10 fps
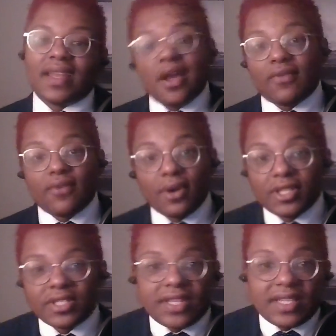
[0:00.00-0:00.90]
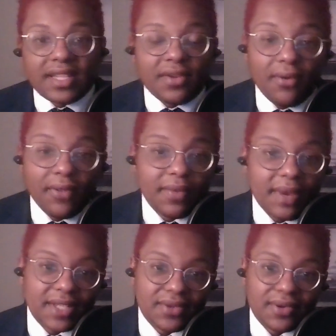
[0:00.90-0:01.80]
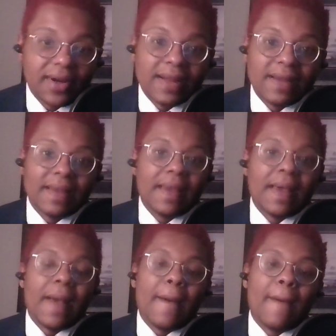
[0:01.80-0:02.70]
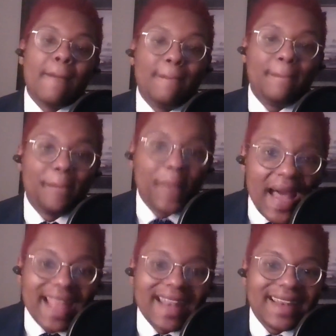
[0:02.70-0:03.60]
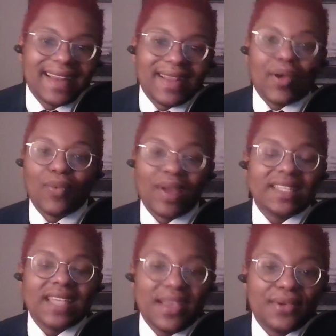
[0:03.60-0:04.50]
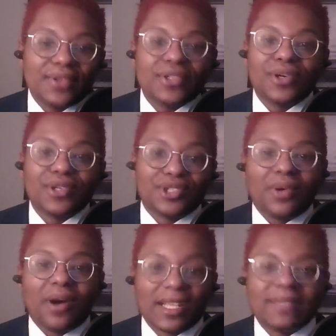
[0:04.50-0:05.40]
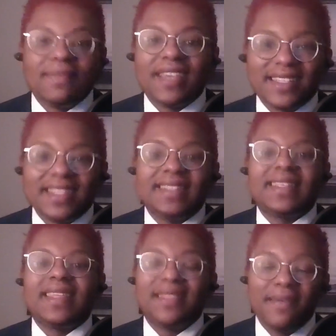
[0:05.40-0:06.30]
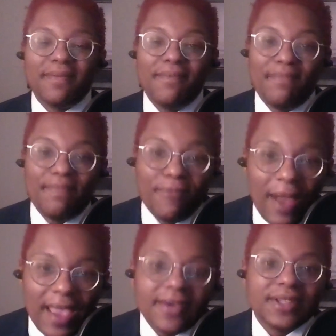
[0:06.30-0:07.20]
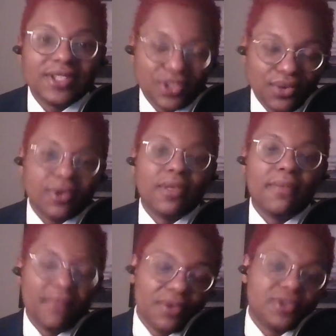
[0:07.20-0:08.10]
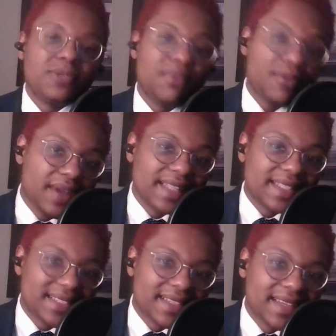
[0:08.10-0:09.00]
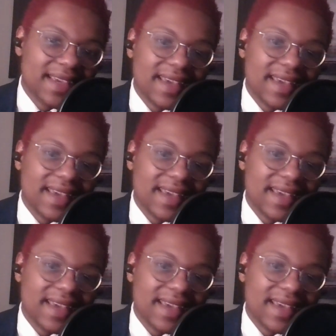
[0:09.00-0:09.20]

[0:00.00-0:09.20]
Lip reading: Now, of course, it's not the only way to score, but rectangles are so awesome because it's the way you can score the most points